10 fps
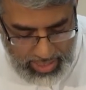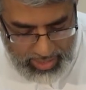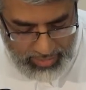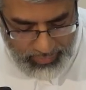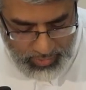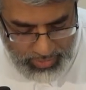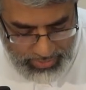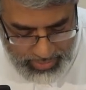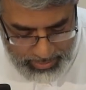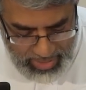And the
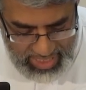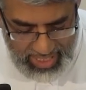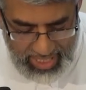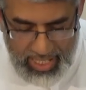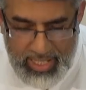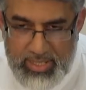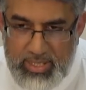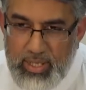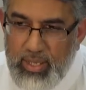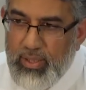fourth meaning
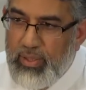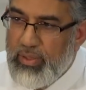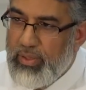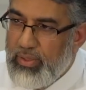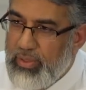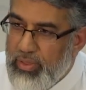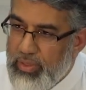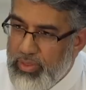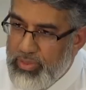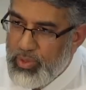is
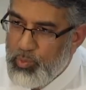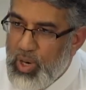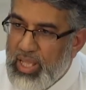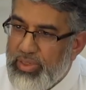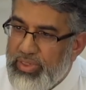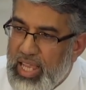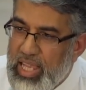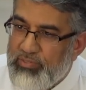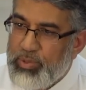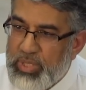the one that
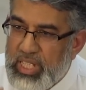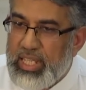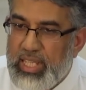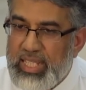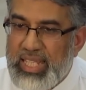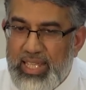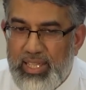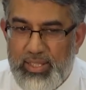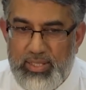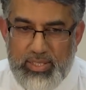everybody
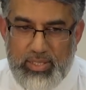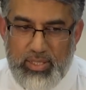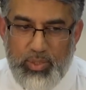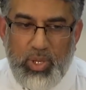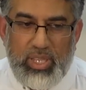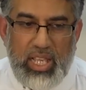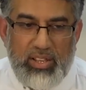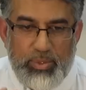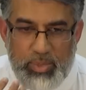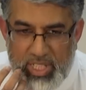needs, the one that
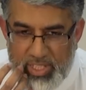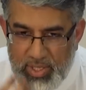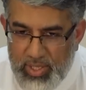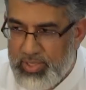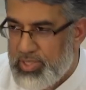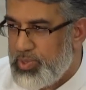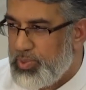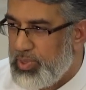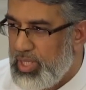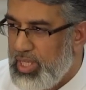everybody turns
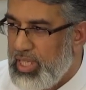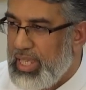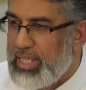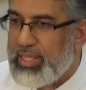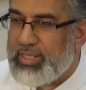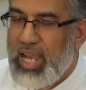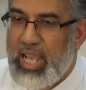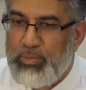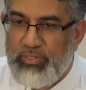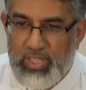to in the
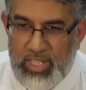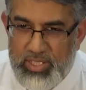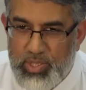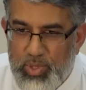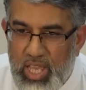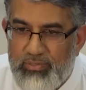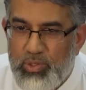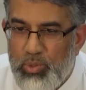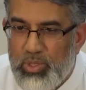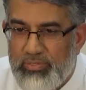time of need. So you have
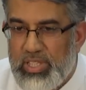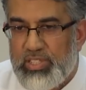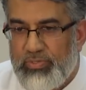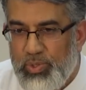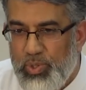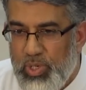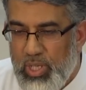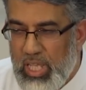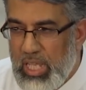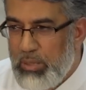all of these
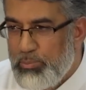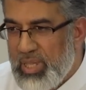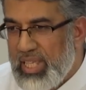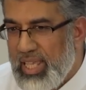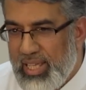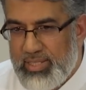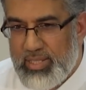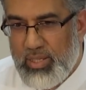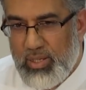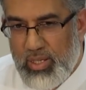four
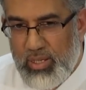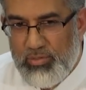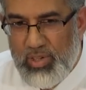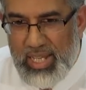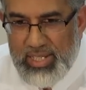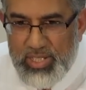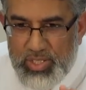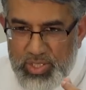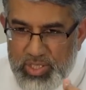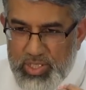meanings
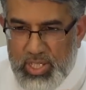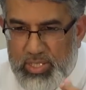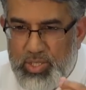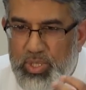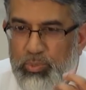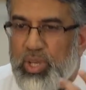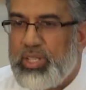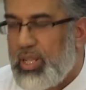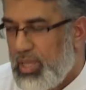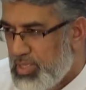related to just to the
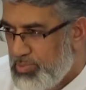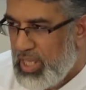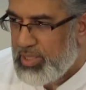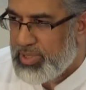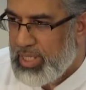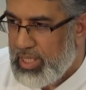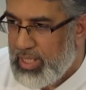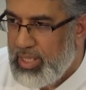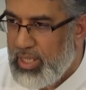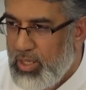word Allah subhanahu wa ta'ala.
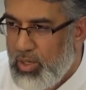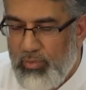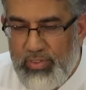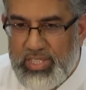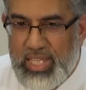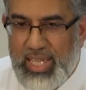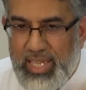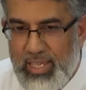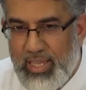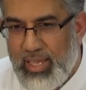Obviously
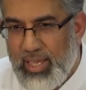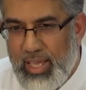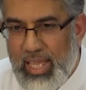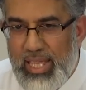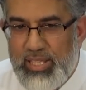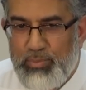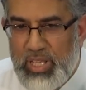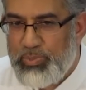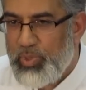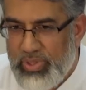he is
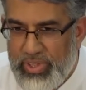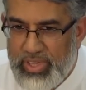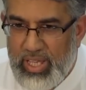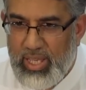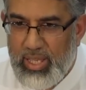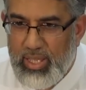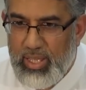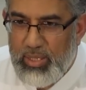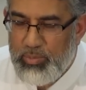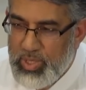much more than that.
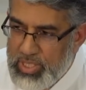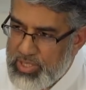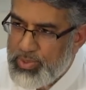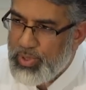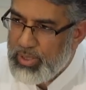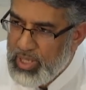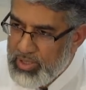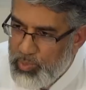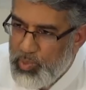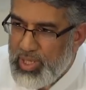We're just talking
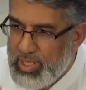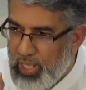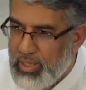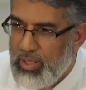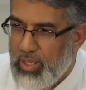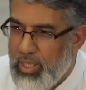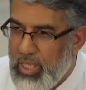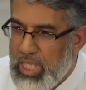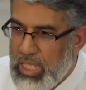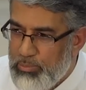about the word Allah.
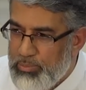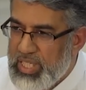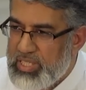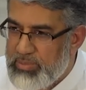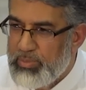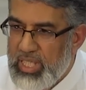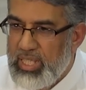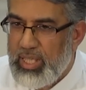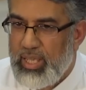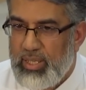
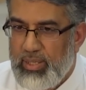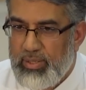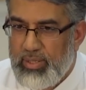Bismillah.